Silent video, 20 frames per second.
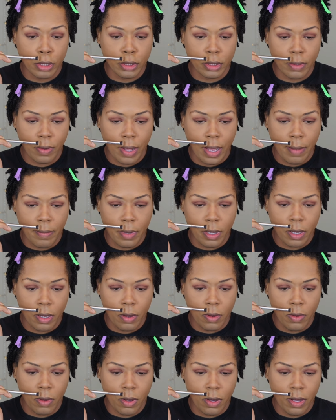So I'm gonna
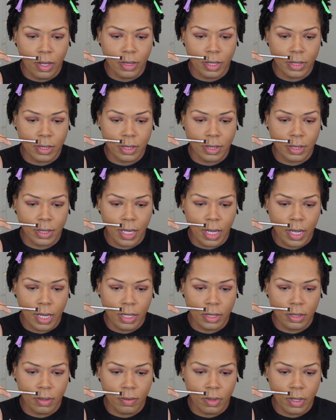go on the
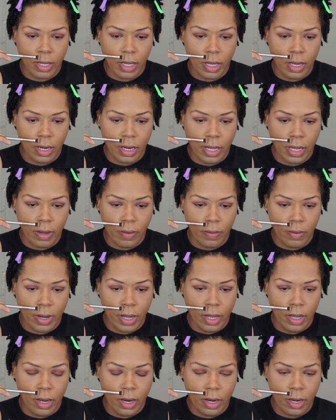sides of that, like
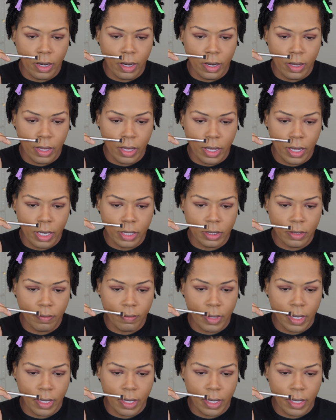right here near the edge of